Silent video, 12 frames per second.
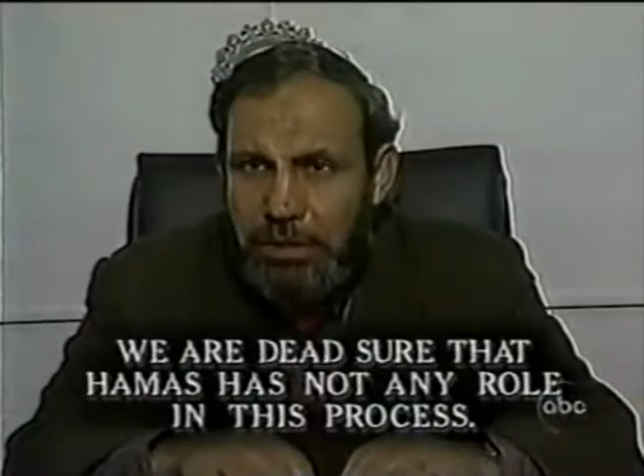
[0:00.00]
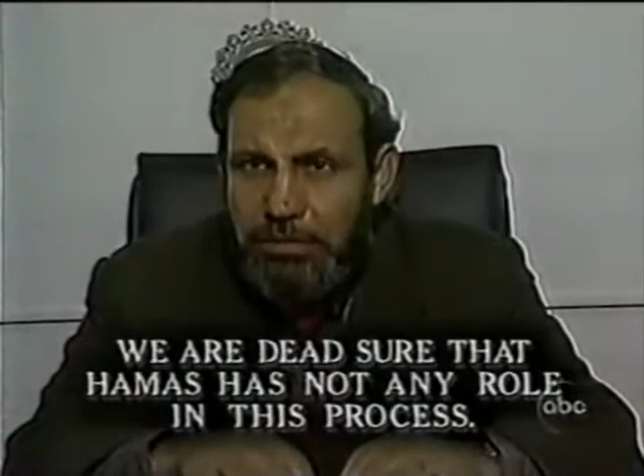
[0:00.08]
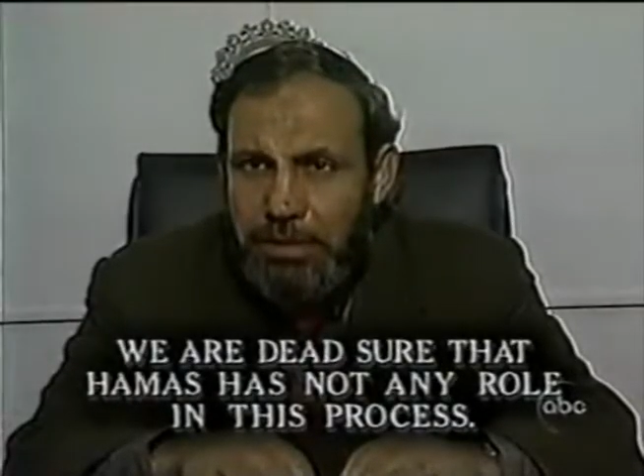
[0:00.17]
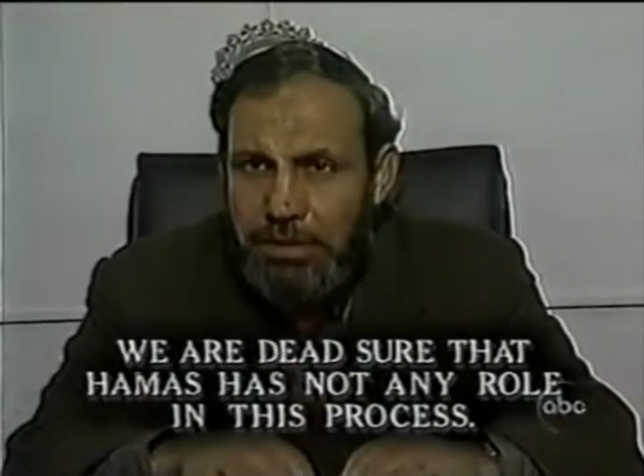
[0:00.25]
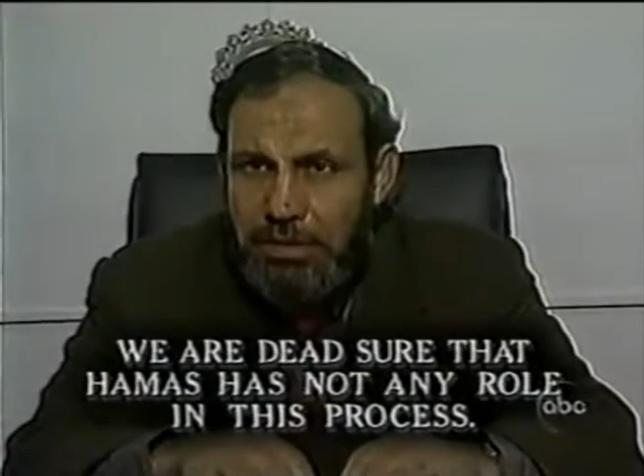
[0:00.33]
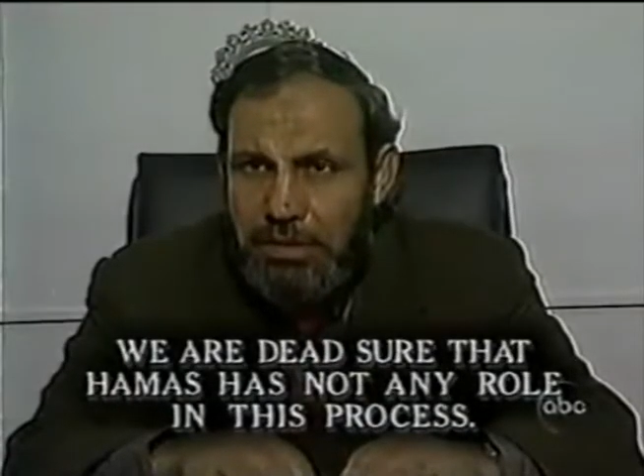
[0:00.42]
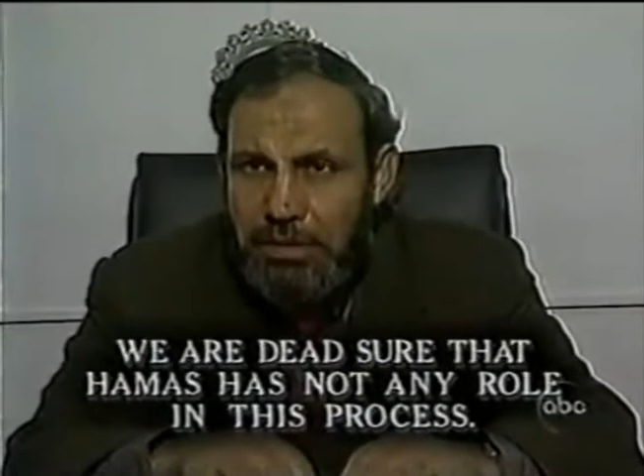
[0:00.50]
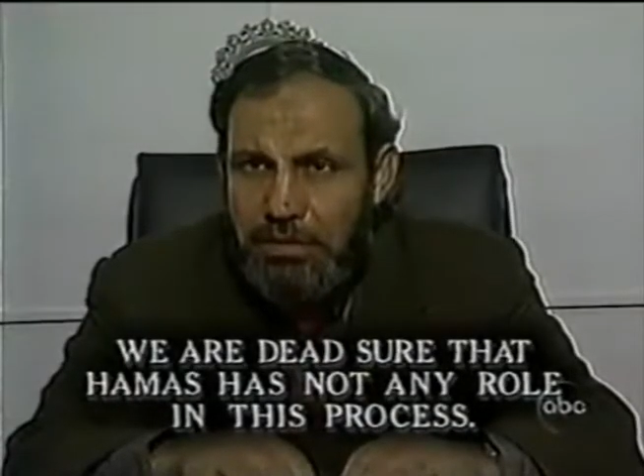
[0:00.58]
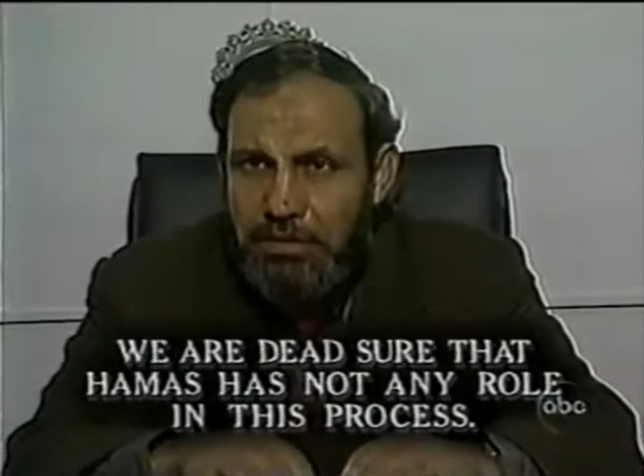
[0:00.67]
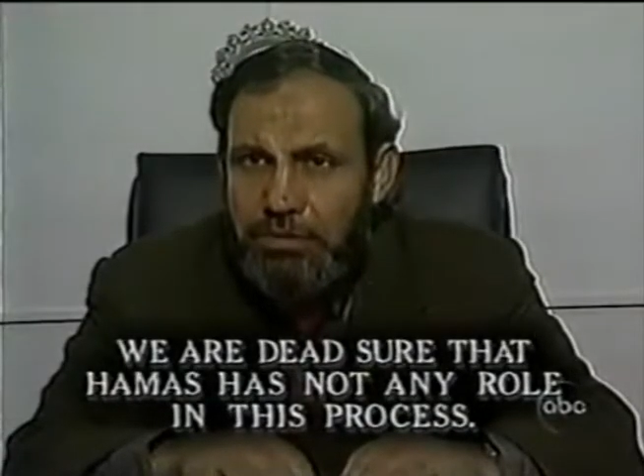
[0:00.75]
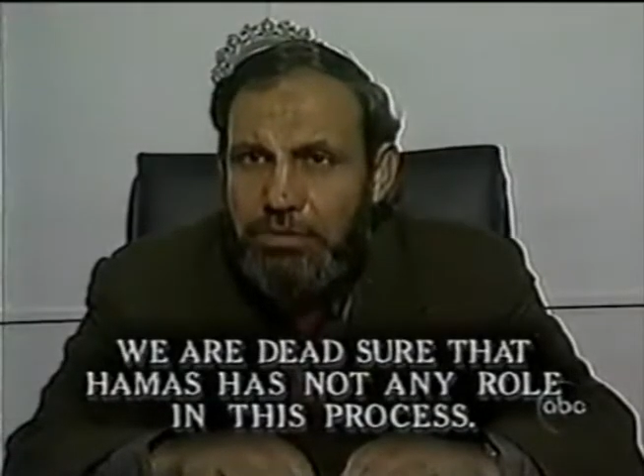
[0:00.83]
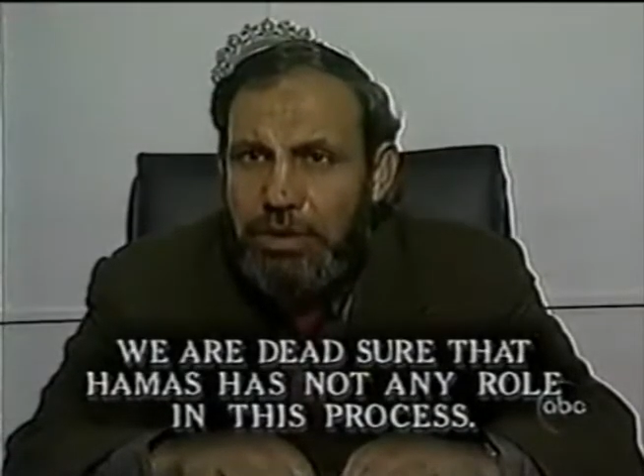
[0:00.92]
Hamas
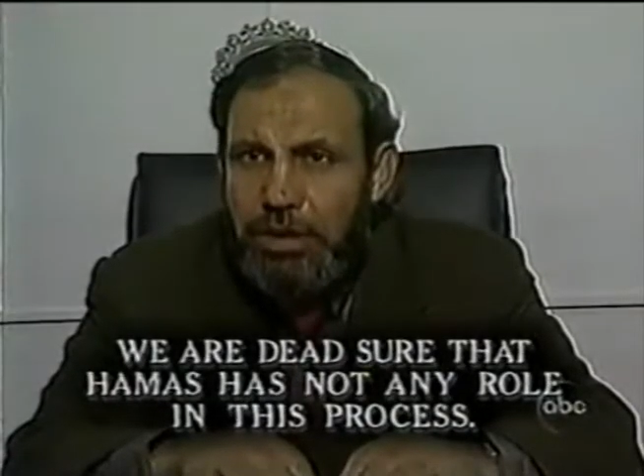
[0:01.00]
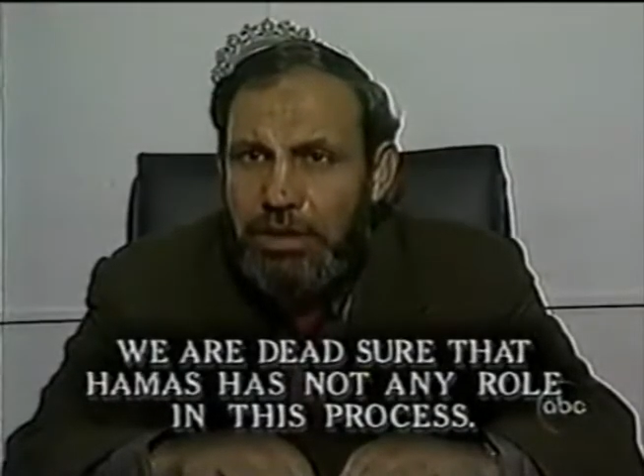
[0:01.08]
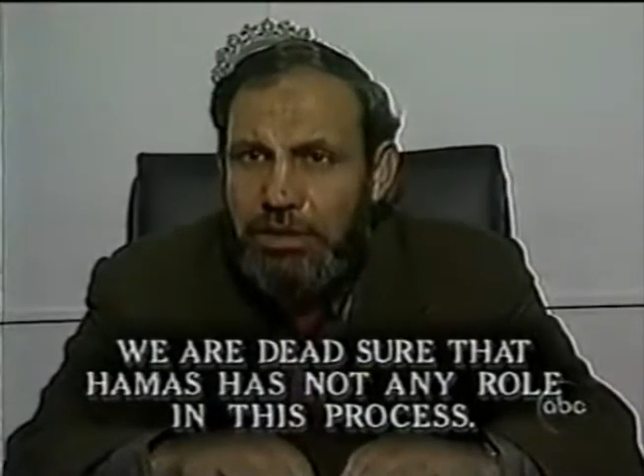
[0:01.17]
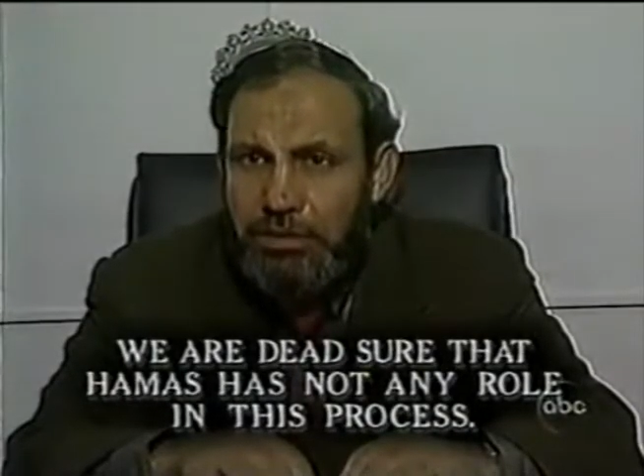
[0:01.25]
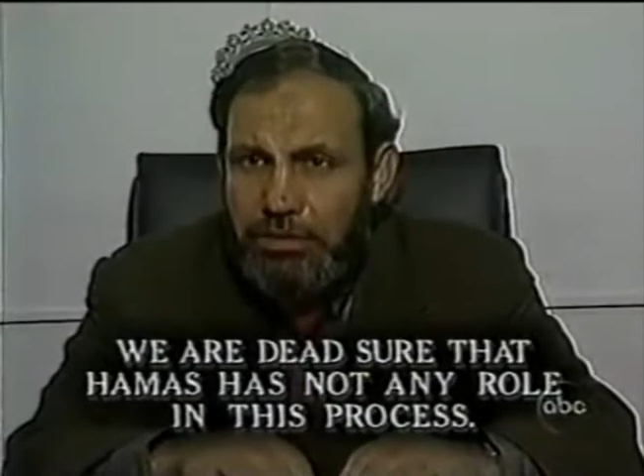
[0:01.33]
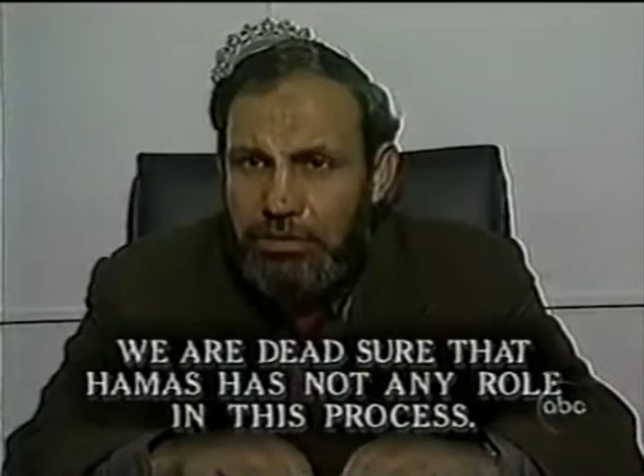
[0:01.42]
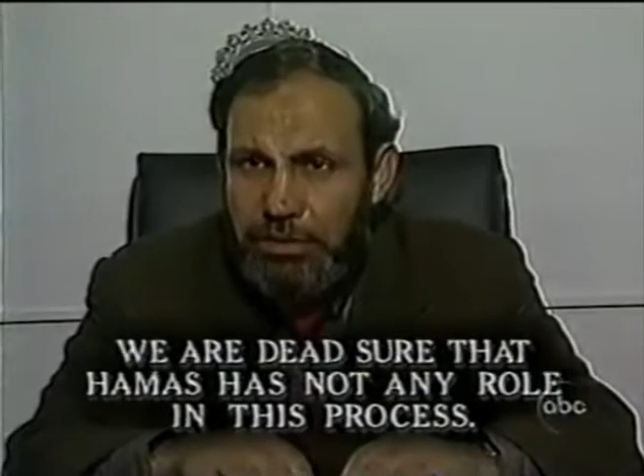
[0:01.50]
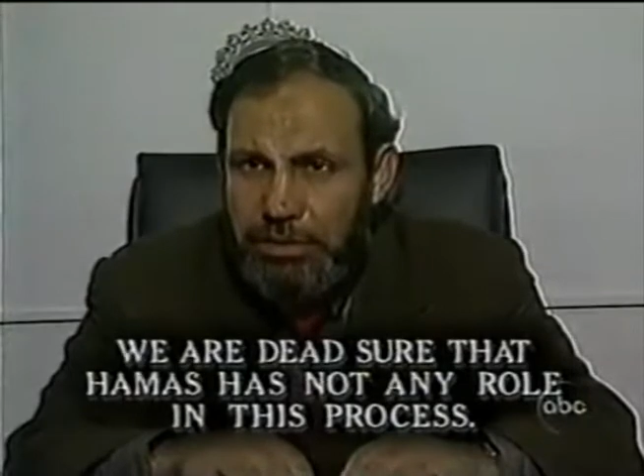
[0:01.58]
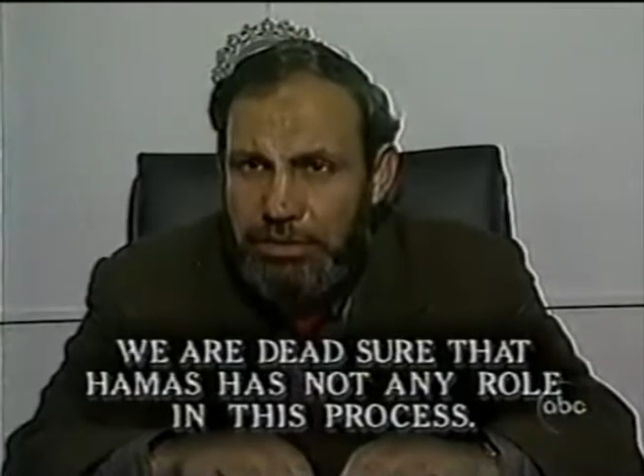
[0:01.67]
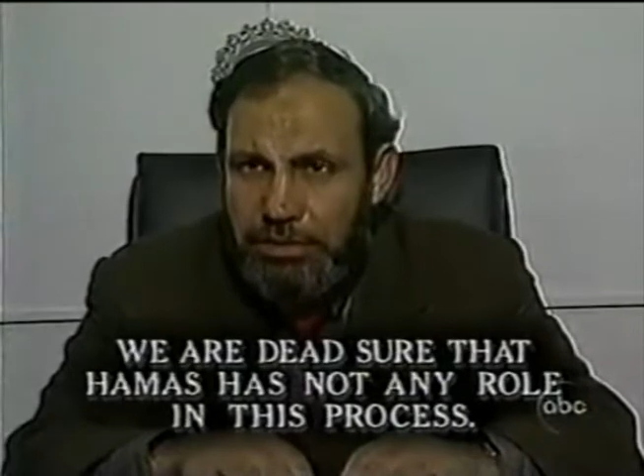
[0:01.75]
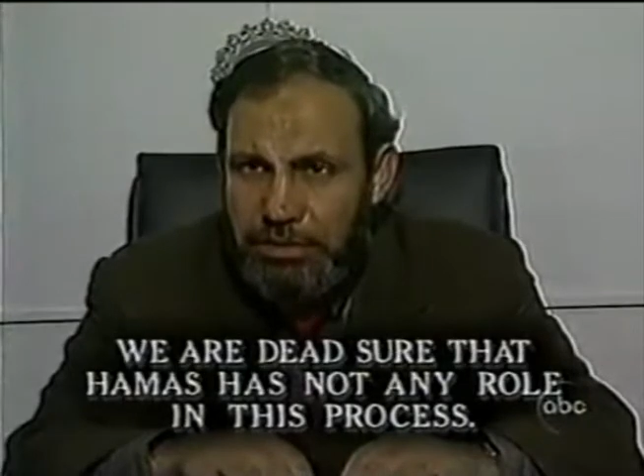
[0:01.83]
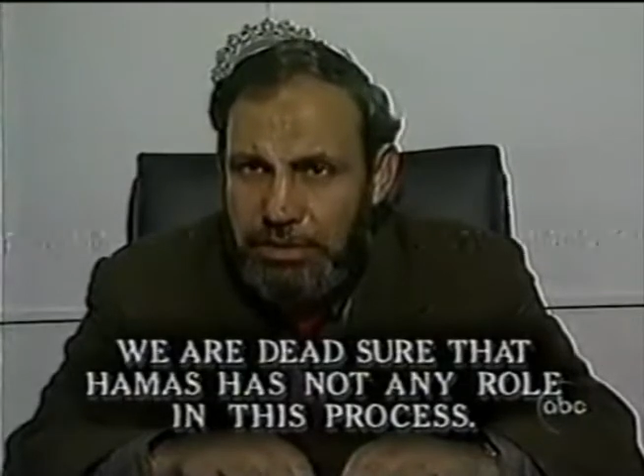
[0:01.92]
has no any role
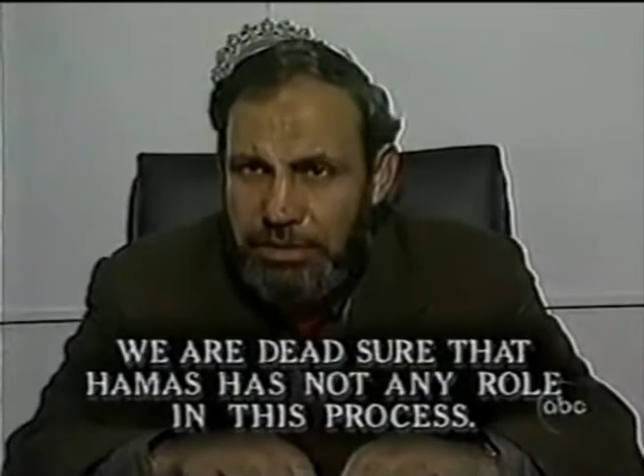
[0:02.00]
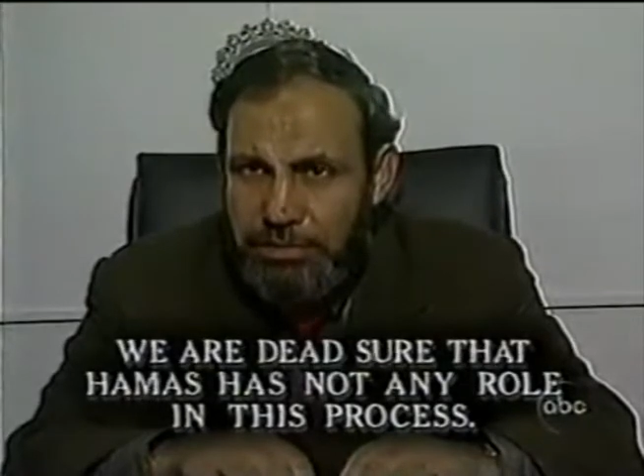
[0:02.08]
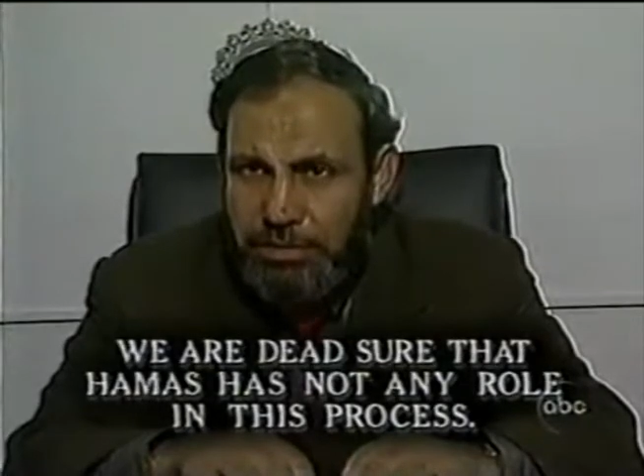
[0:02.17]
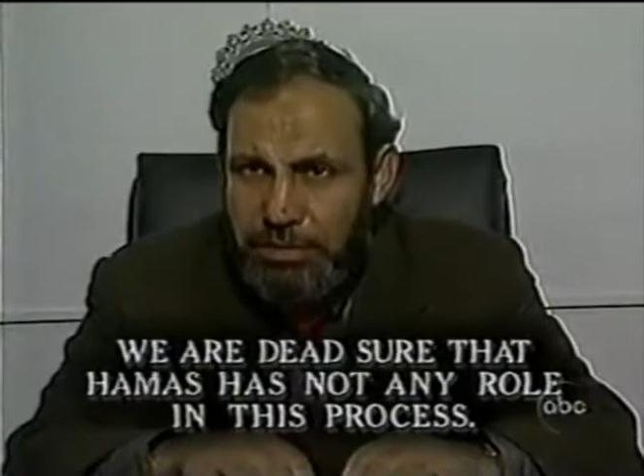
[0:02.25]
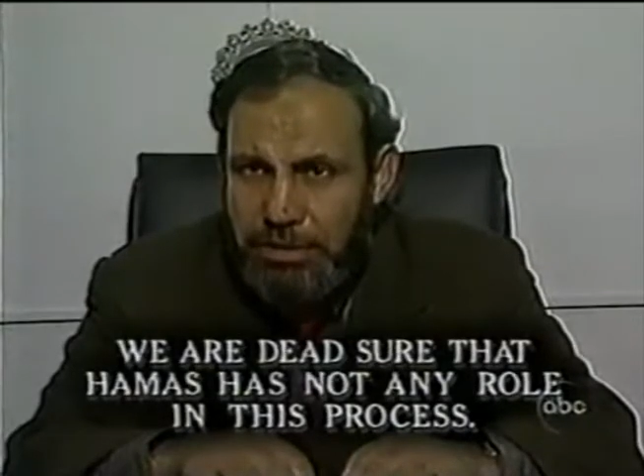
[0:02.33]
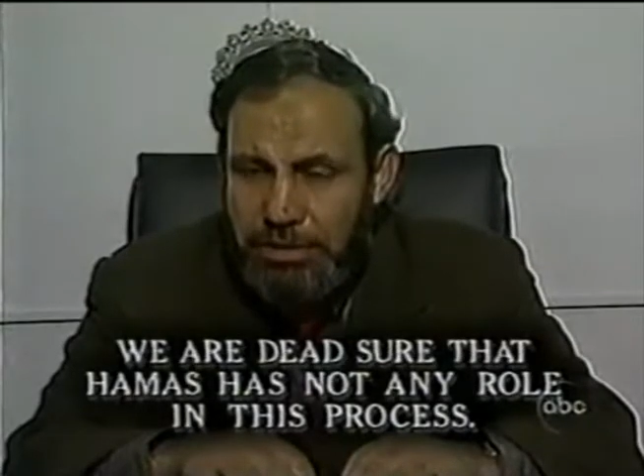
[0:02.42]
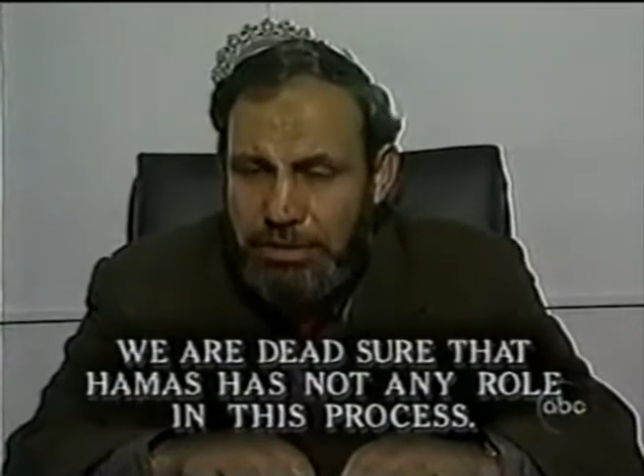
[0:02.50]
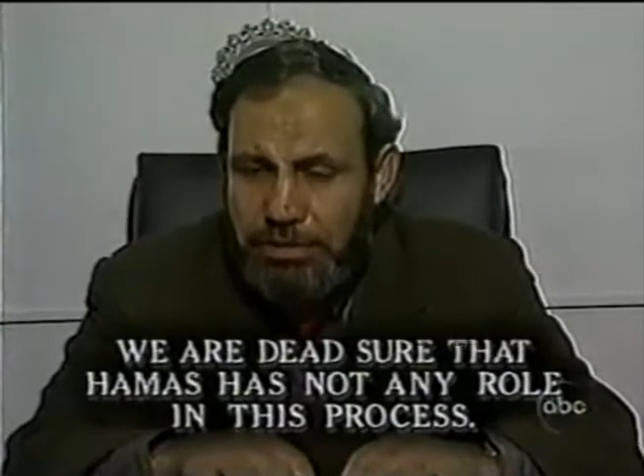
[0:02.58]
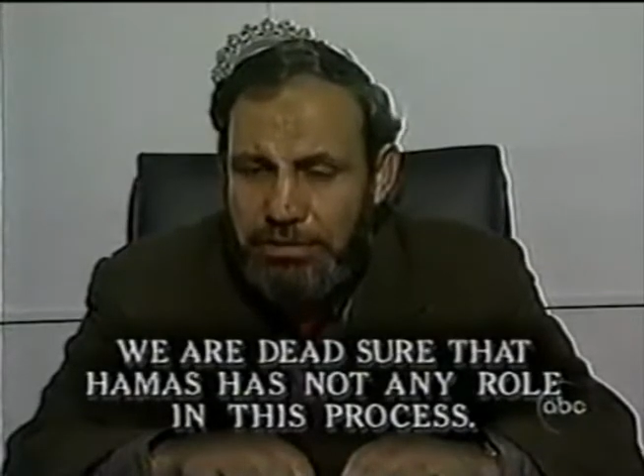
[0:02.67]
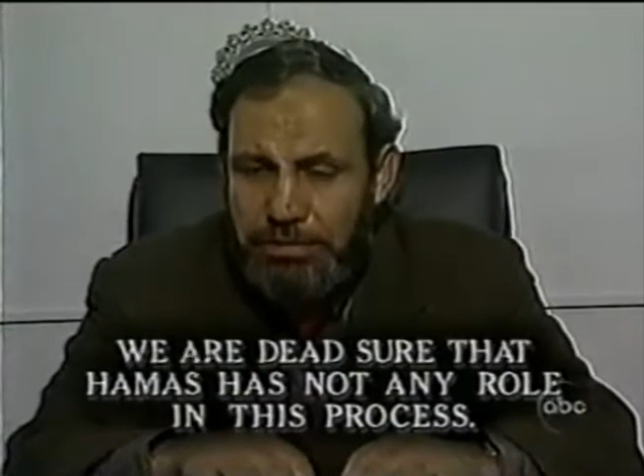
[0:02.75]
in this process.